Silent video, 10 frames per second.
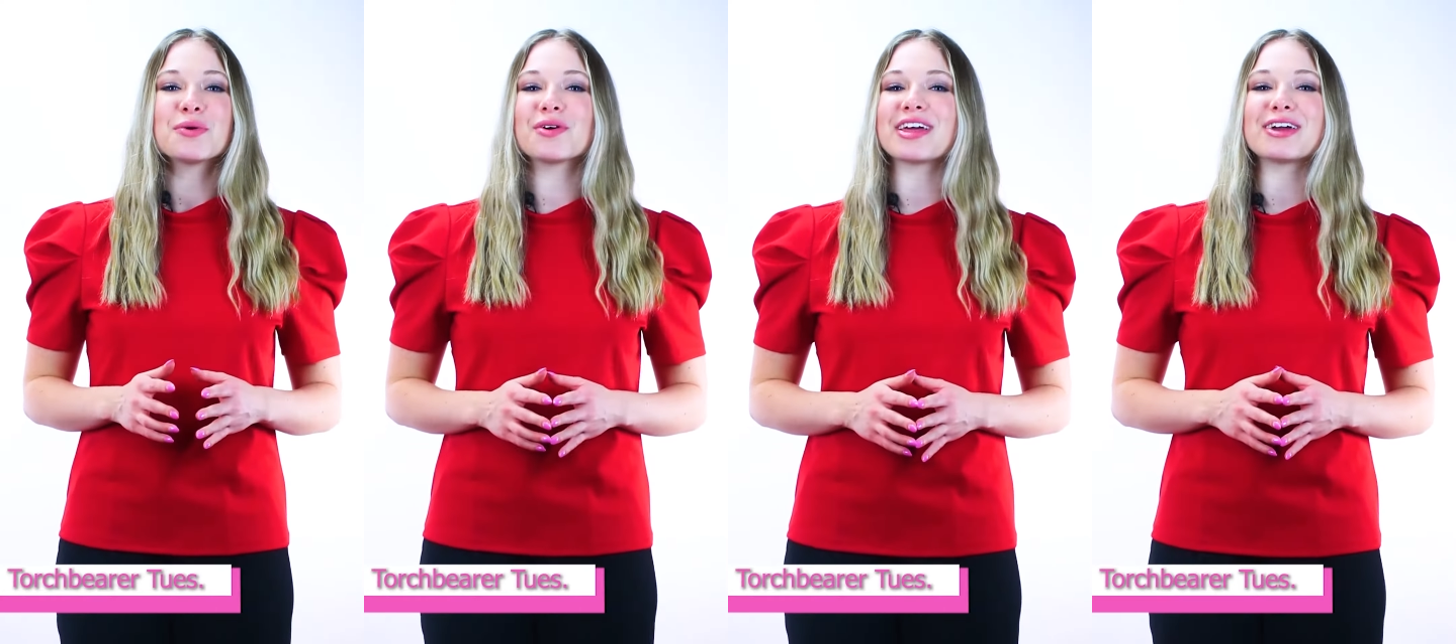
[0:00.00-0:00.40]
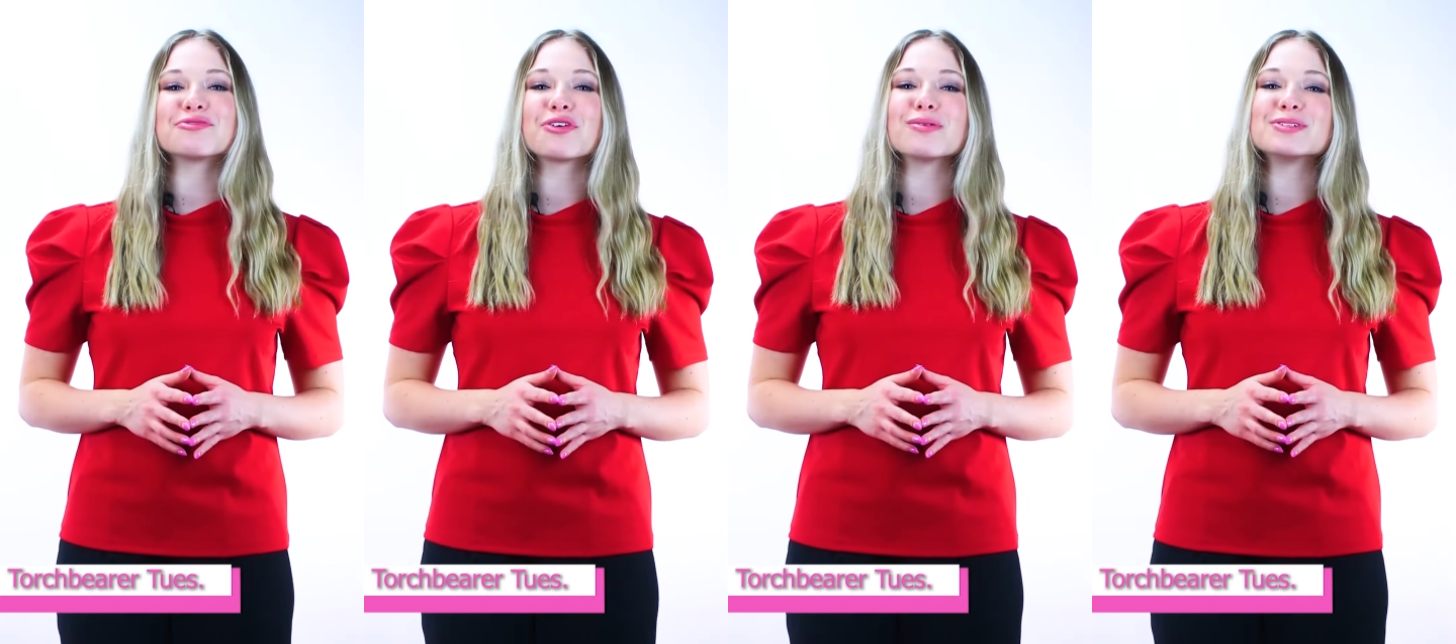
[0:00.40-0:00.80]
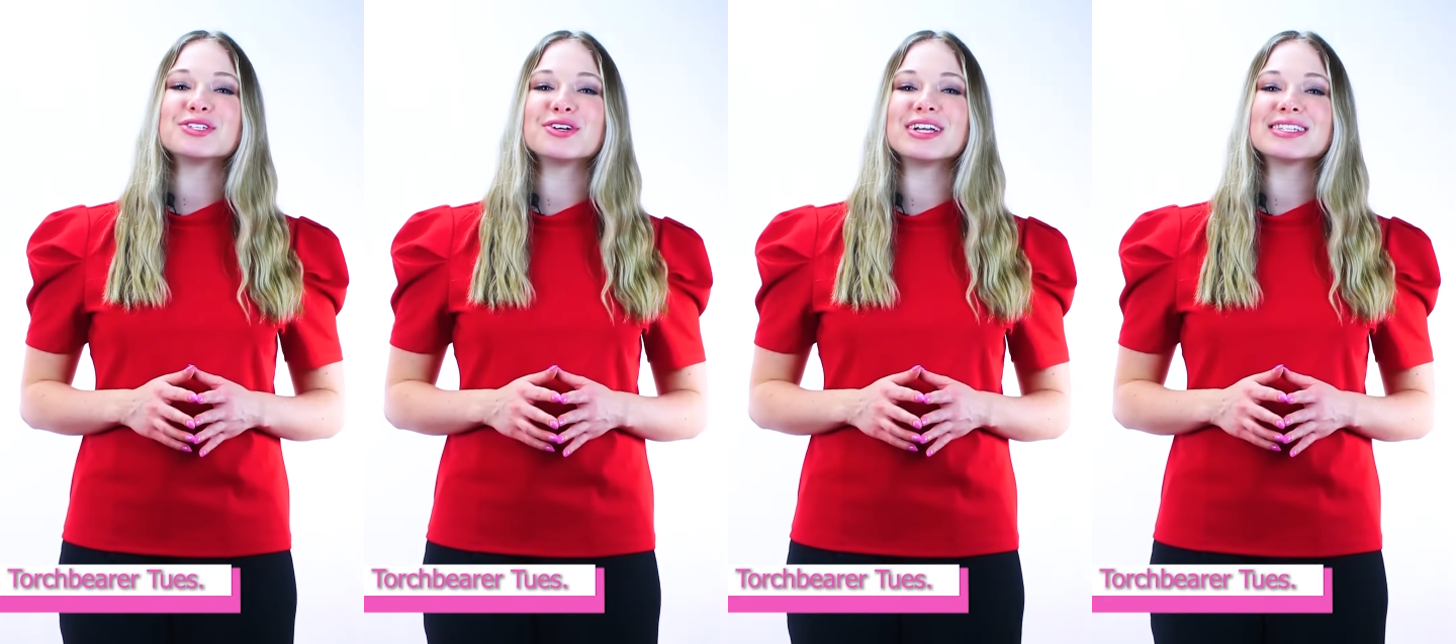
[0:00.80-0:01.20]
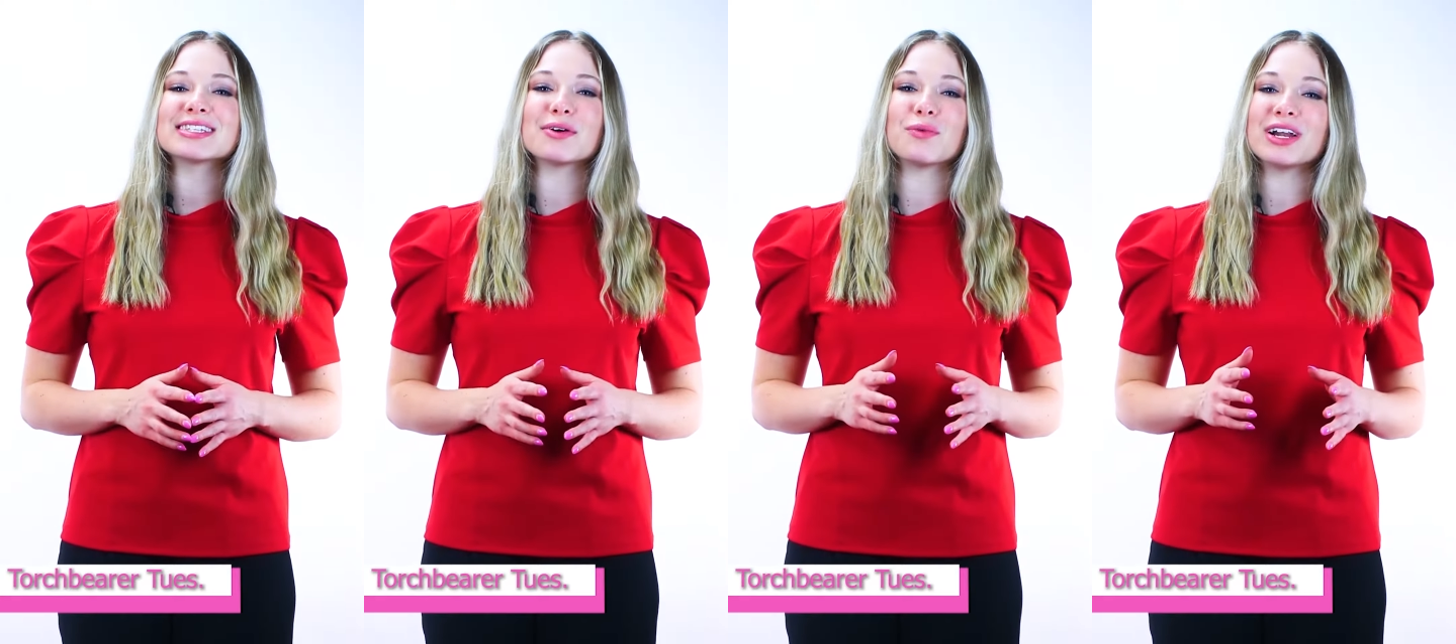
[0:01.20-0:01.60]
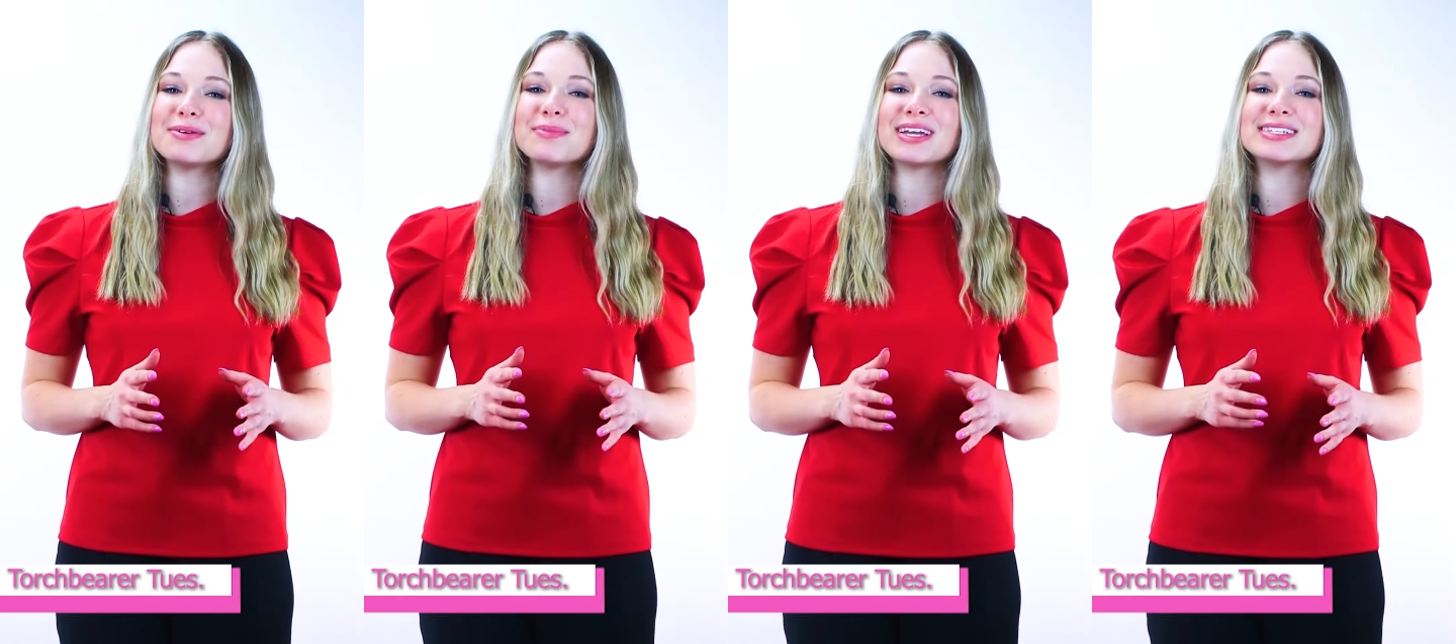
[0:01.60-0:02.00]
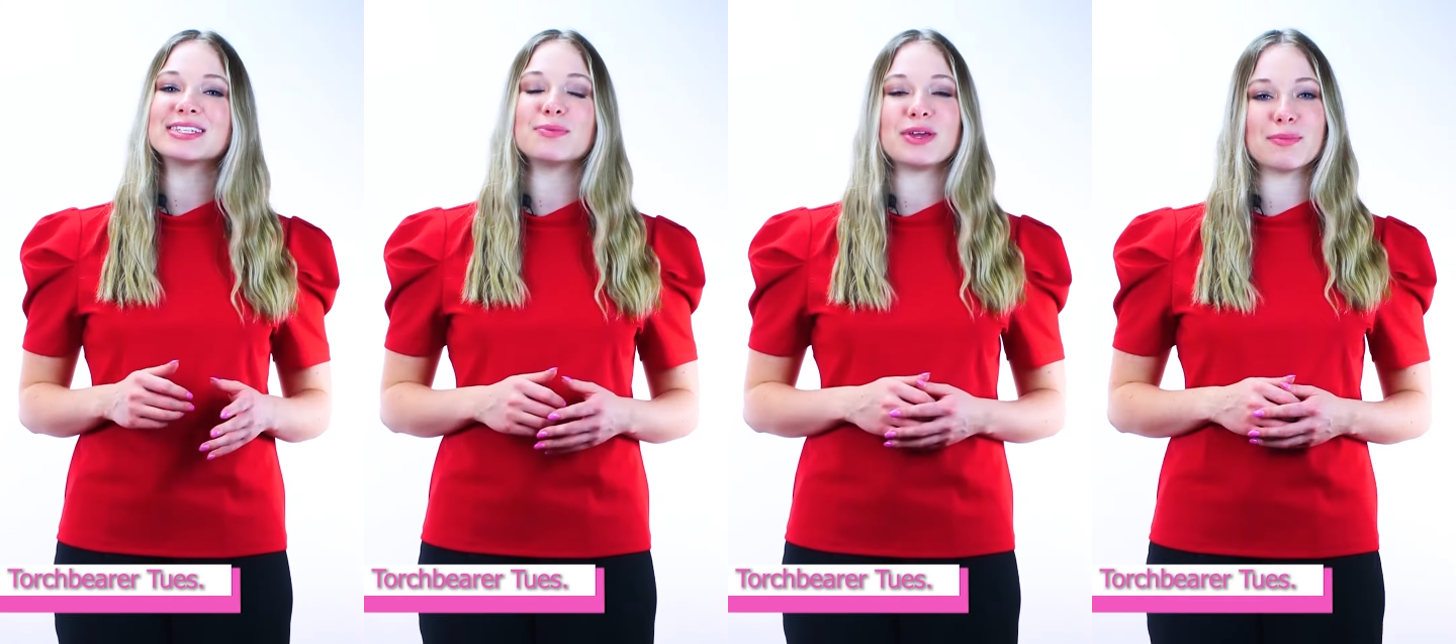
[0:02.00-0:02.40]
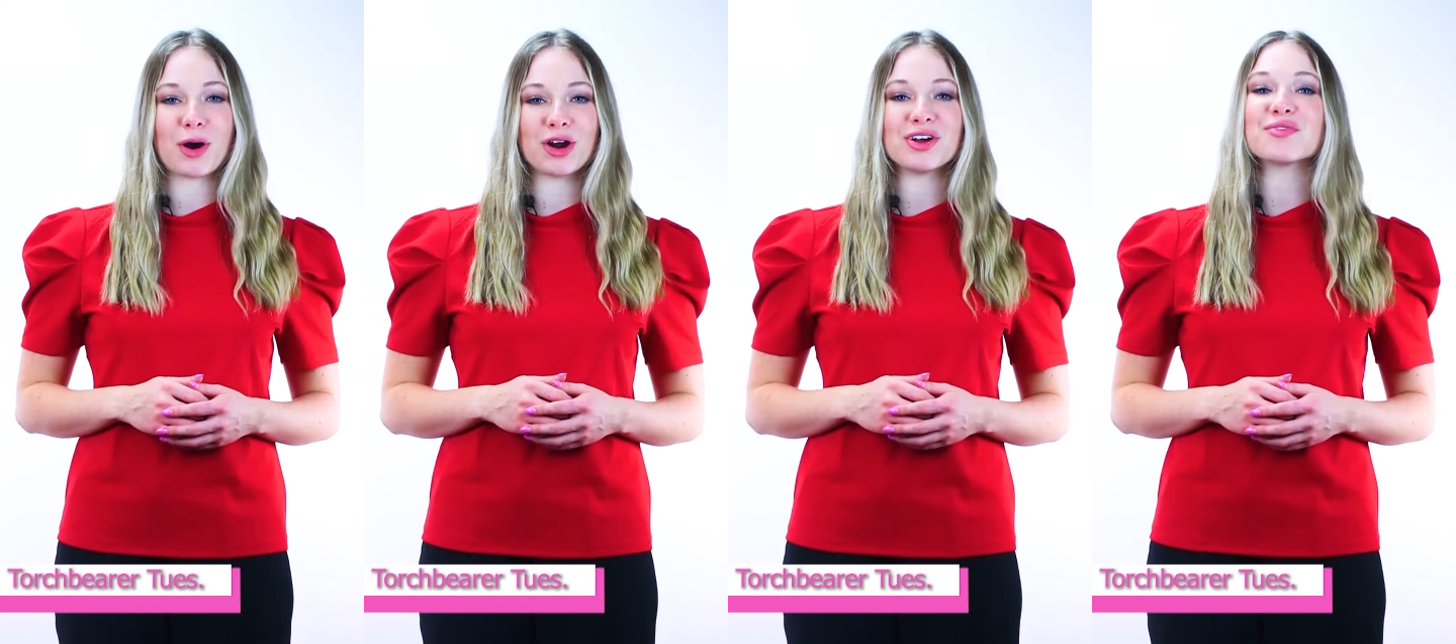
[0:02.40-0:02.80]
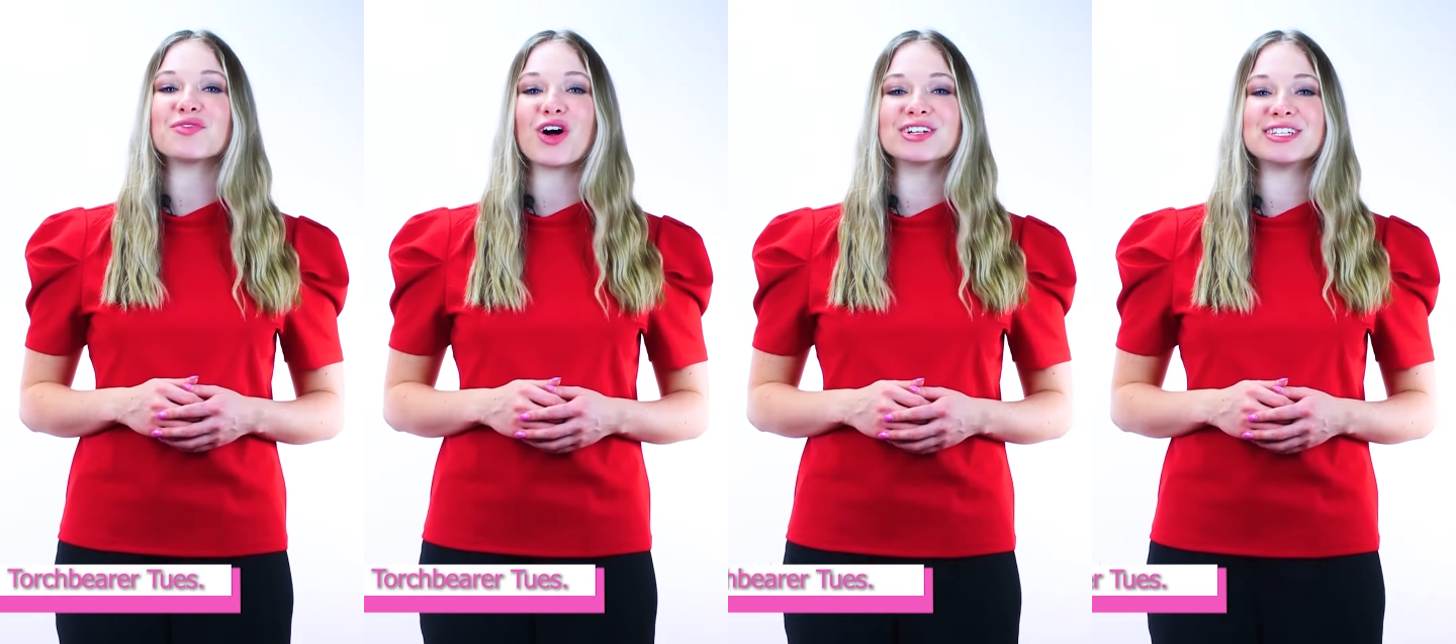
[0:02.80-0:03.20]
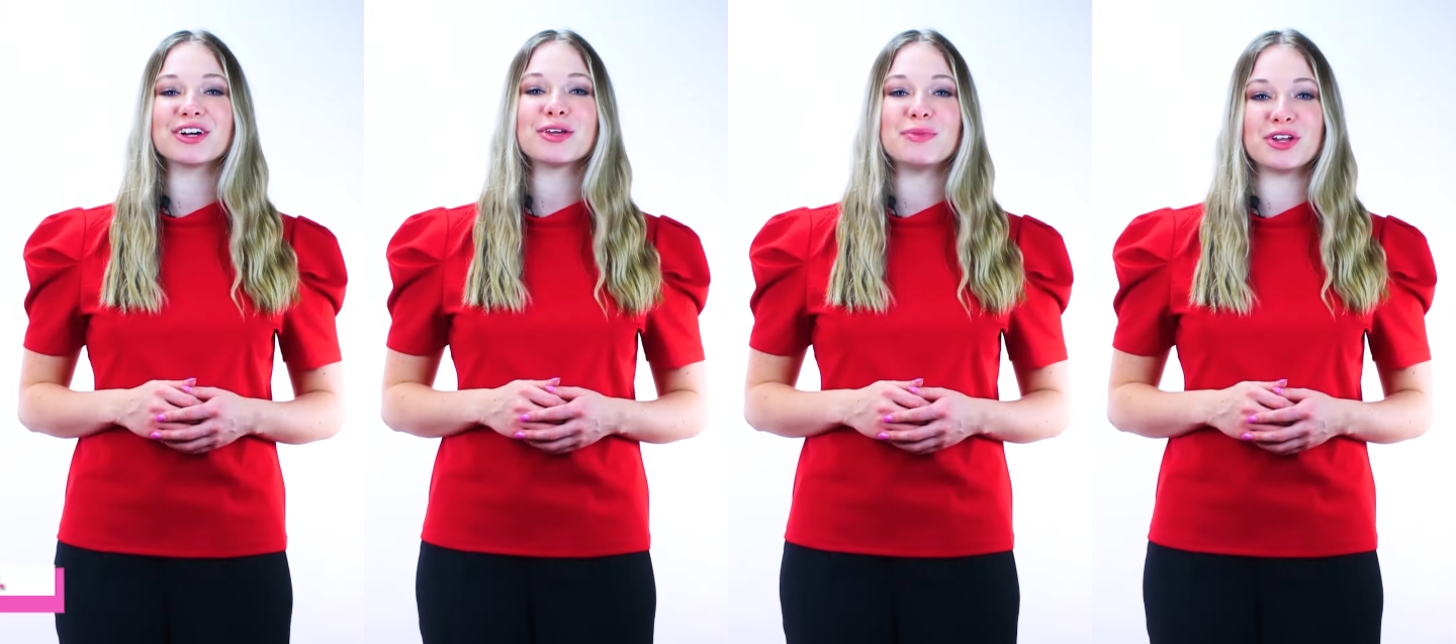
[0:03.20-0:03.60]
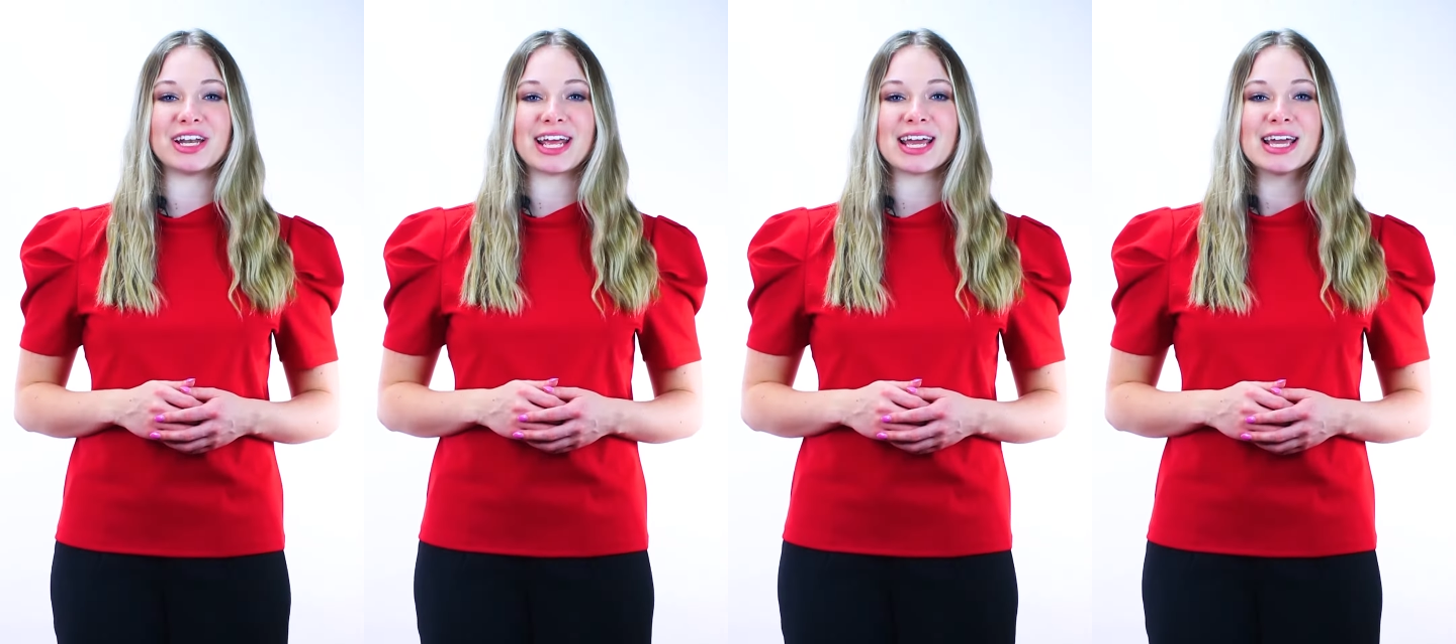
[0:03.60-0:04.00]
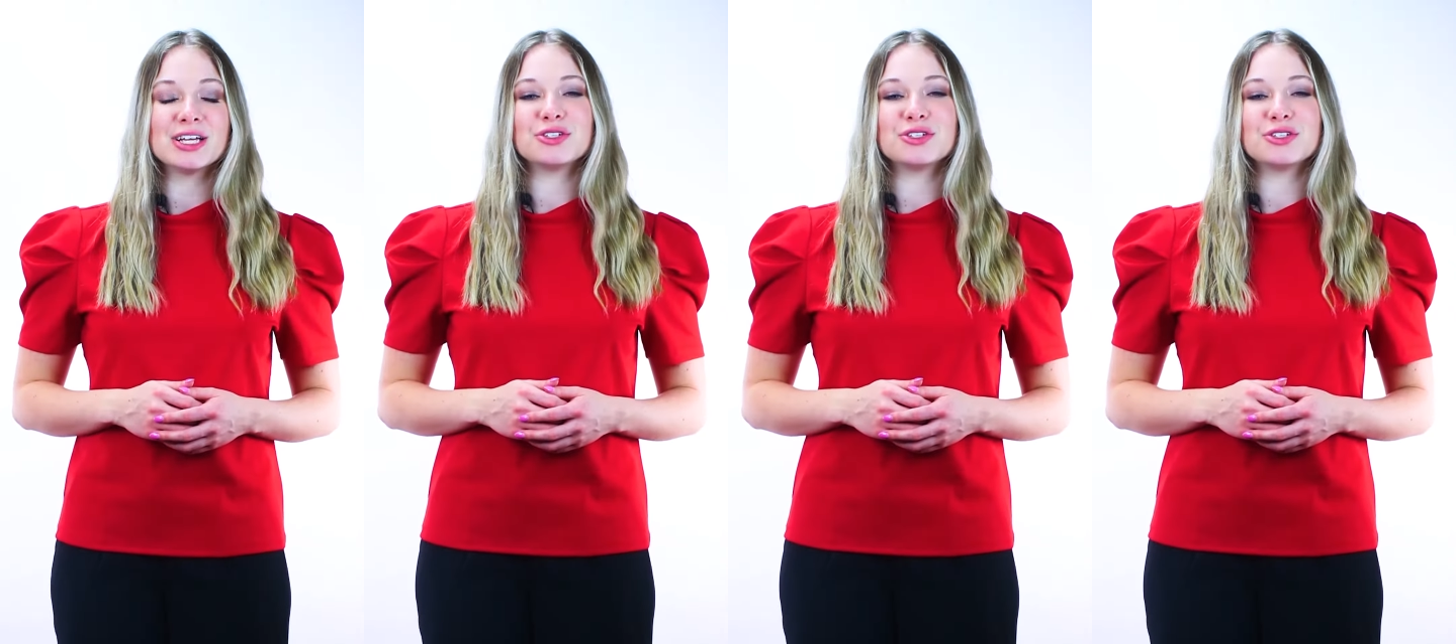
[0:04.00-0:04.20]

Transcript: where they informed students what it means to be a part of the volunteer community.